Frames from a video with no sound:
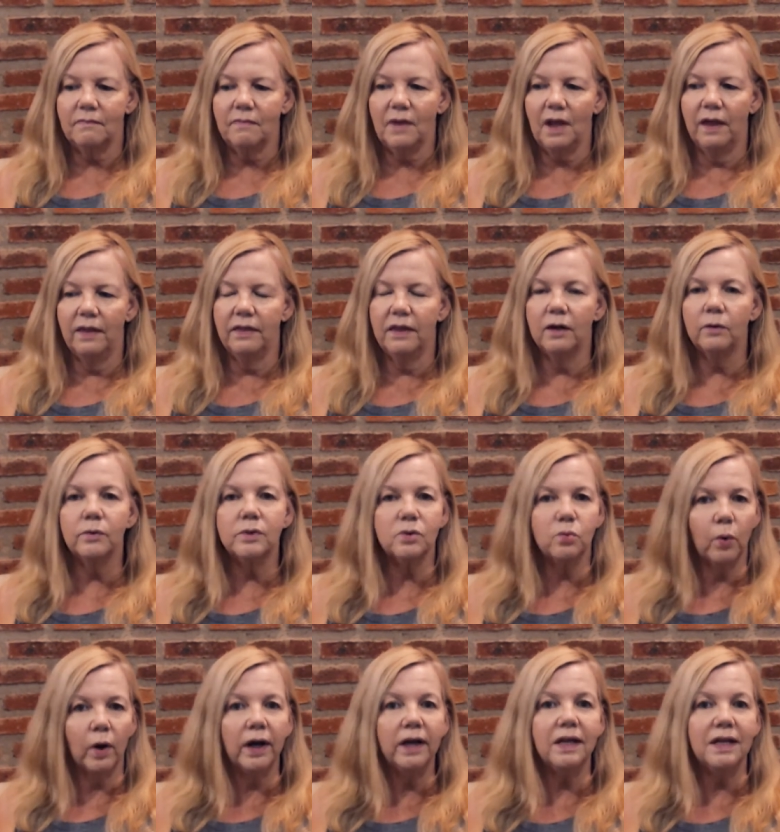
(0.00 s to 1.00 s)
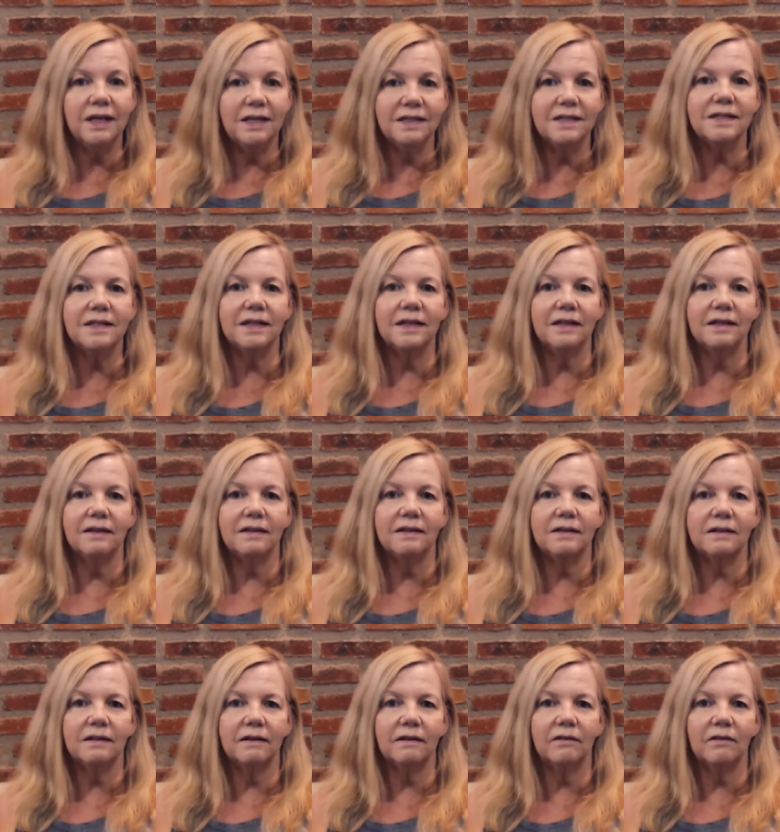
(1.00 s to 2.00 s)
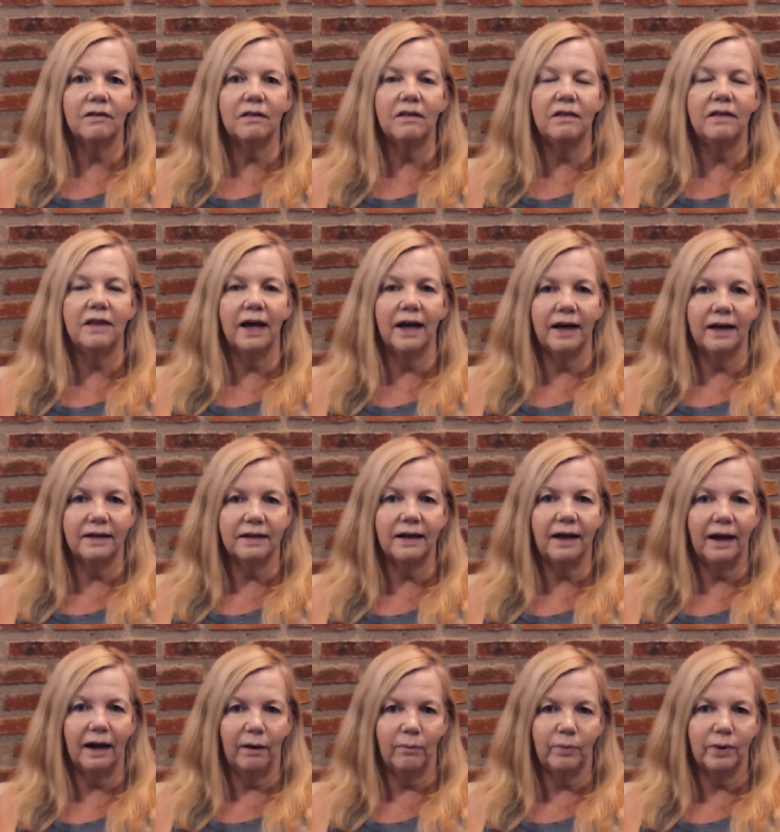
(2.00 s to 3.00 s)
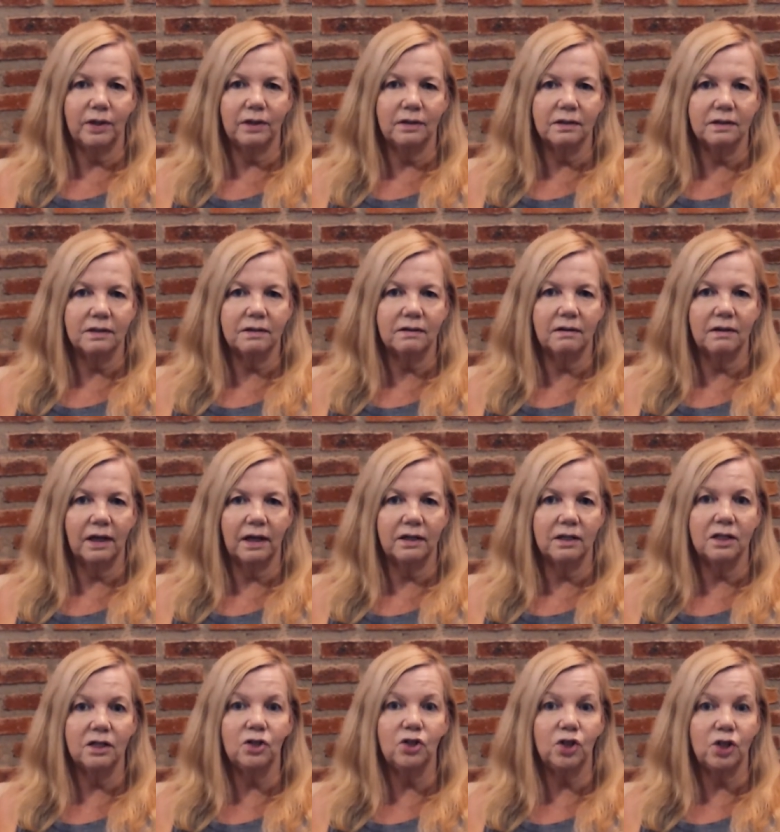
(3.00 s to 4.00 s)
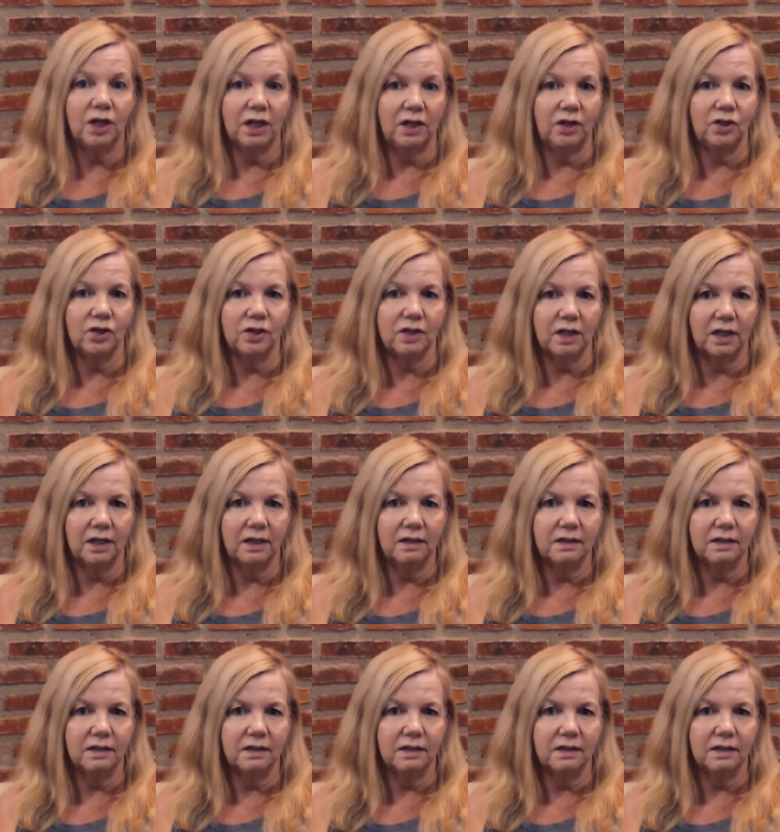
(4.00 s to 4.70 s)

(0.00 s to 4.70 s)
There was one incident that happened that did change things.